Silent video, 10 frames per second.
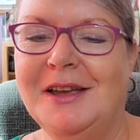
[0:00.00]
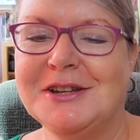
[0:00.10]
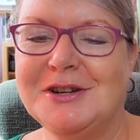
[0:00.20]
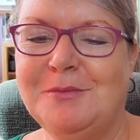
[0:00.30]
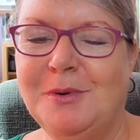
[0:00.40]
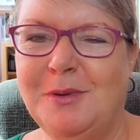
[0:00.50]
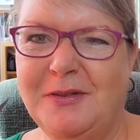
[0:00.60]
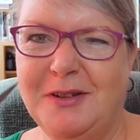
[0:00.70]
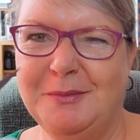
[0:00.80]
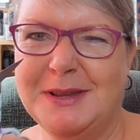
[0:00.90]
Should have probably
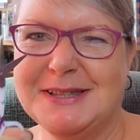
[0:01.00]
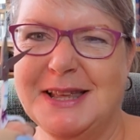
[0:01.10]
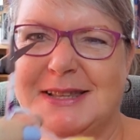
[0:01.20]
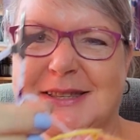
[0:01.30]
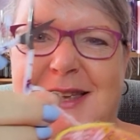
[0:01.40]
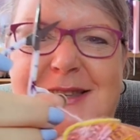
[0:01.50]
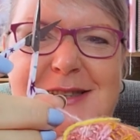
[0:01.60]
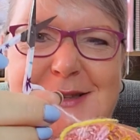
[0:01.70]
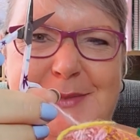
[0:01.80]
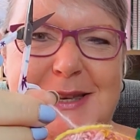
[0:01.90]
filmed this downstairs
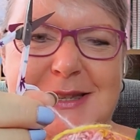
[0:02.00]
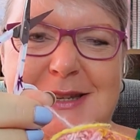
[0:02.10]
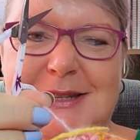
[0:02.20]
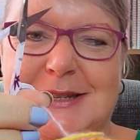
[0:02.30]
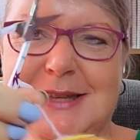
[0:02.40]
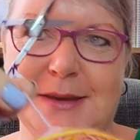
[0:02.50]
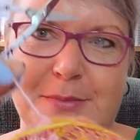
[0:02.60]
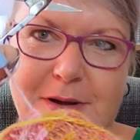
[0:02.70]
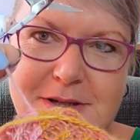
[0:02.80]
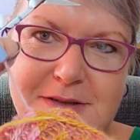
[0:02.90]
because it'd be easier to see,
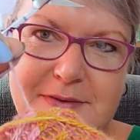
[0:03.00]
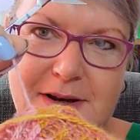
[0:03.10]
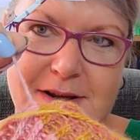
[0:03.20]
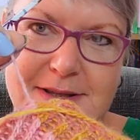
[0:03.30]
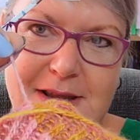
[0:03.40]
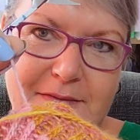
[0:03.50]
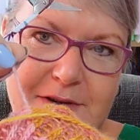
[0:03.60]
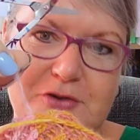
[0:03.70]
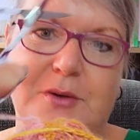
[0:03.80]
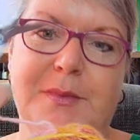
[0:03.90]
but I just realized I
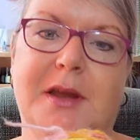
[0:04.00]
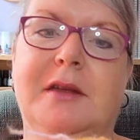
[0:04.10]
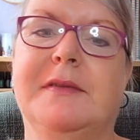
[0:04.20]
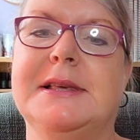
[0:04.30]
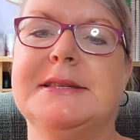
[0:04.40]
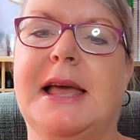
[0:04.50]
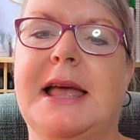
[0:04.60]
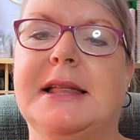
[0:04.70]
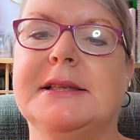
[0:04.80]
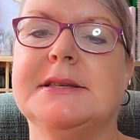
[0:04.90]
haven't trimmed any of these
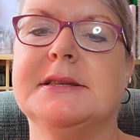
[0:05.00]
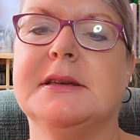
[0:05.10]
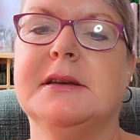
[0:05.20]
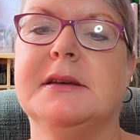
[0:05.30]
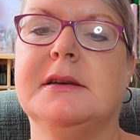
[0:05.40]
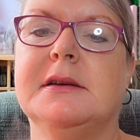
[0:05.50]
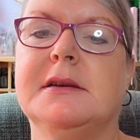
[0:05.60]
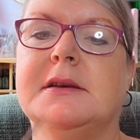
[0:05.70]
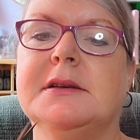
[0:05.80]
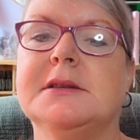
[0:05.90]
ends.
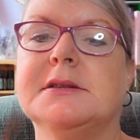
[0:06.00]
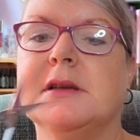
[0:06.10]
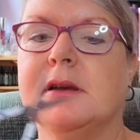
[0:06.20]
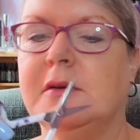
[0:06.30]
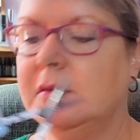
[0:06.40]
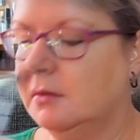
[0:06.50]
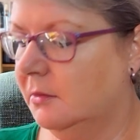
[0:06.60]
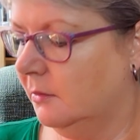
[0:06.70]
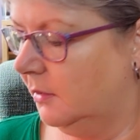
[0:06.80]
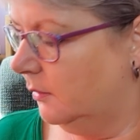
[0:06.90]
So
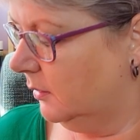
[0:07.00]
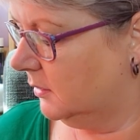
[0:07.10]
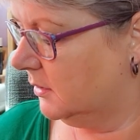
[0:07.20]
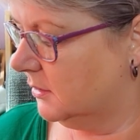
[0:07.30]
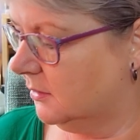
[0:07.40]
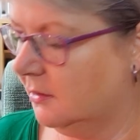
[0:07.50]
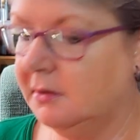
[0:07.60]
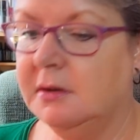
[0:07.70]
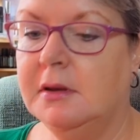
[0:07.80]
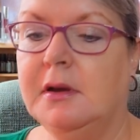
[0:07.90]
we will just
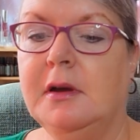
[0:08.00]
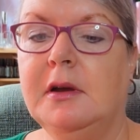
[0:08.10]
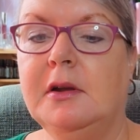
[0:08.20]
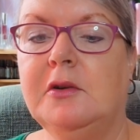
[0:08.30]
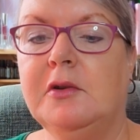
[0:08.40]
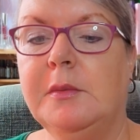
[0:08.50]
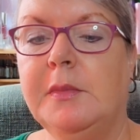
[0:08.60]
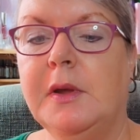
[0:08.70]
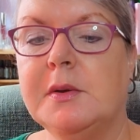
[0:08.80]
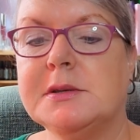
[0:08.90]

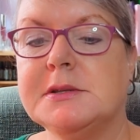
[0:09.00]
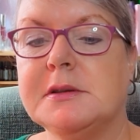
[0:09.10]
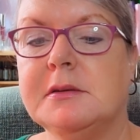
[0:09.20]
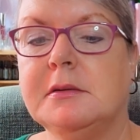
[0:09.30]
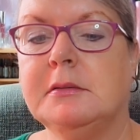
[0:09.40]
trim those.